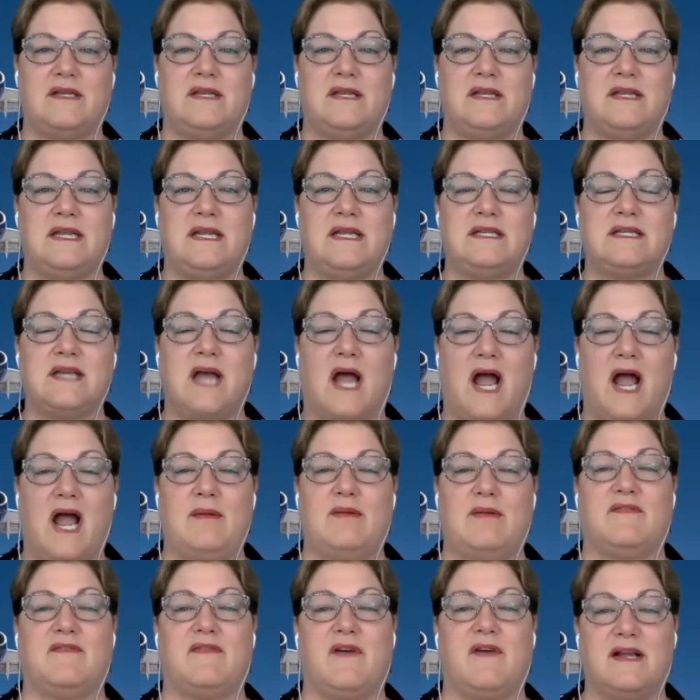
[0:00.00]
you need time
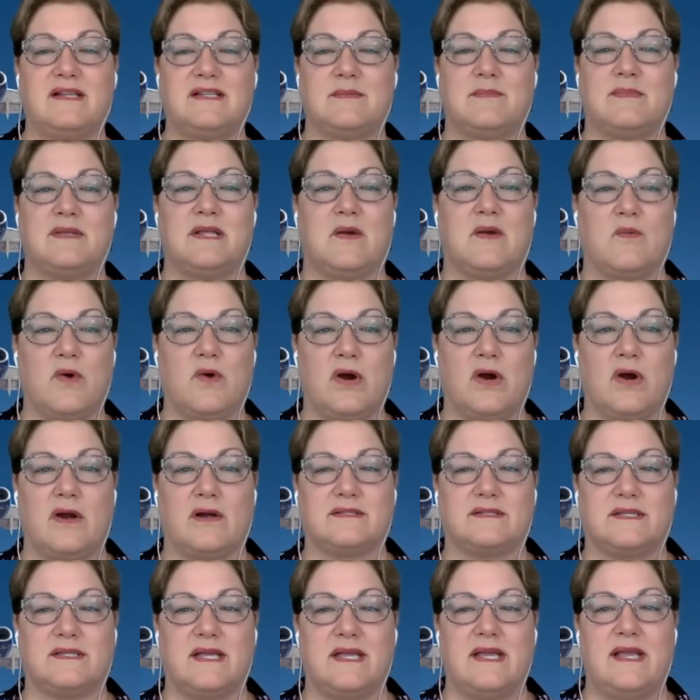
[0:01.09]
to find something that
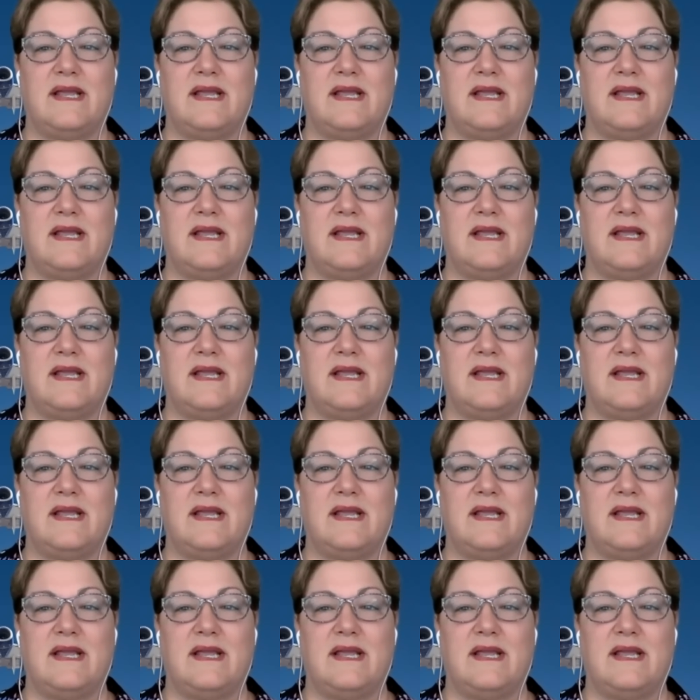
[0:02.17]
works.